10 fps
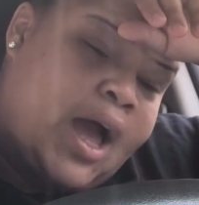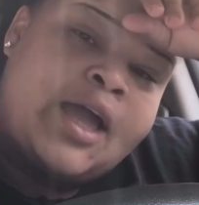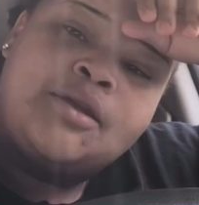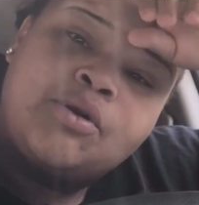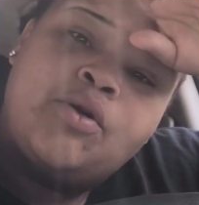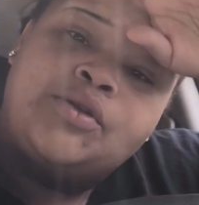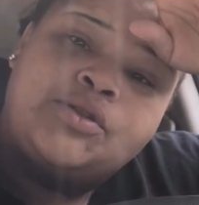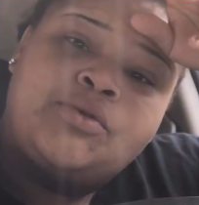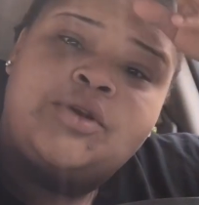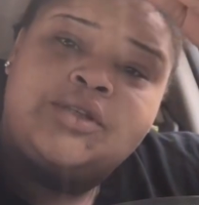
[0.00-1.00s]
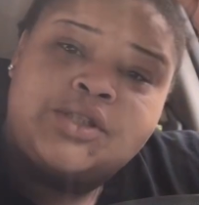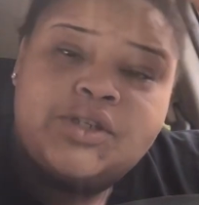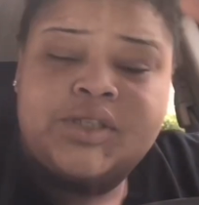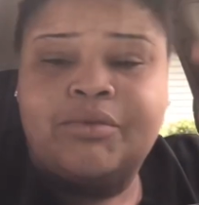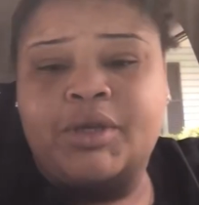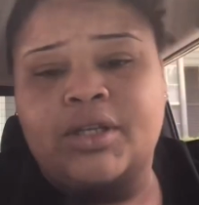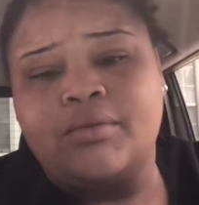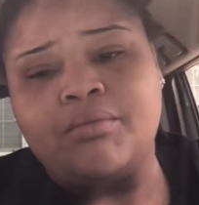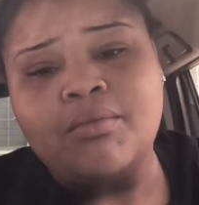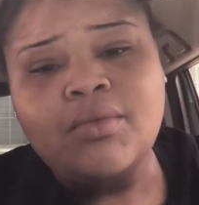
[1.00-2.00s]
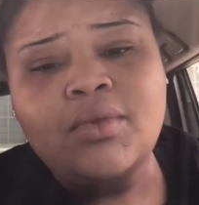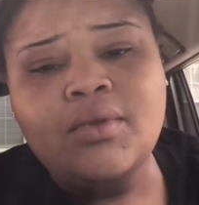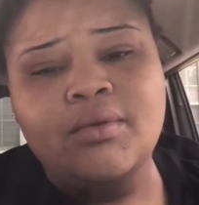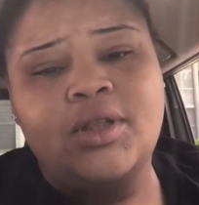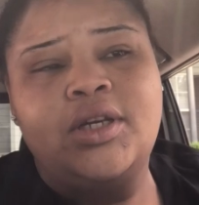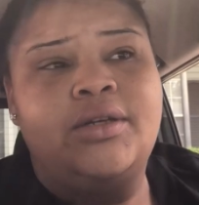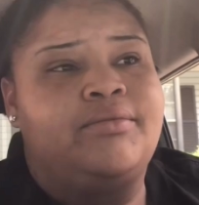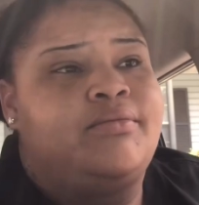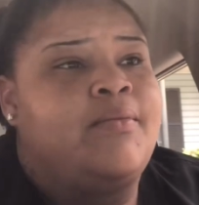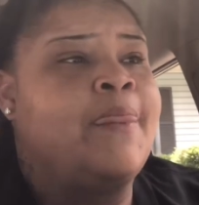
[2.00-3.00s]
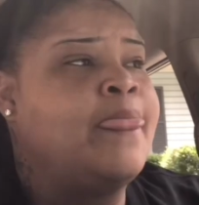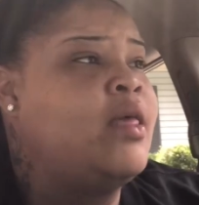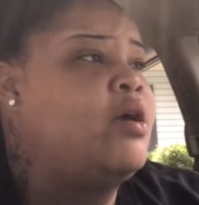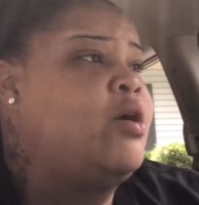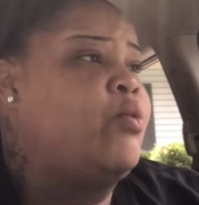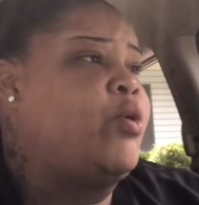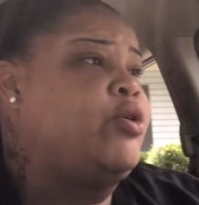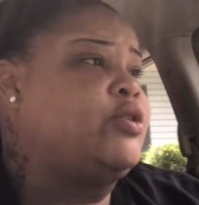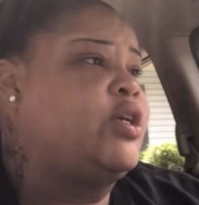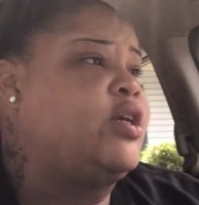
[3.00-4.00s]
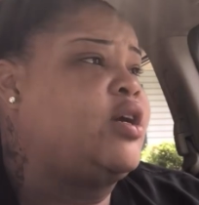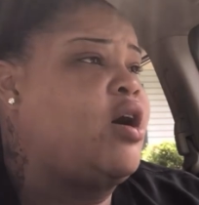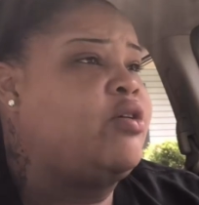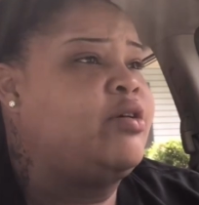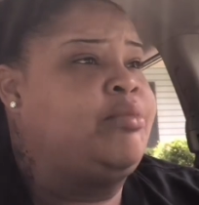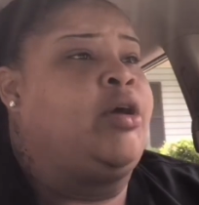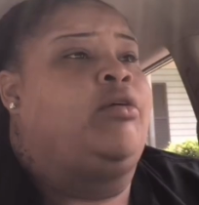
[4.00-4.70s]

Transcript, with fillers: I ain't going through it seriously. Look, words getting caught up.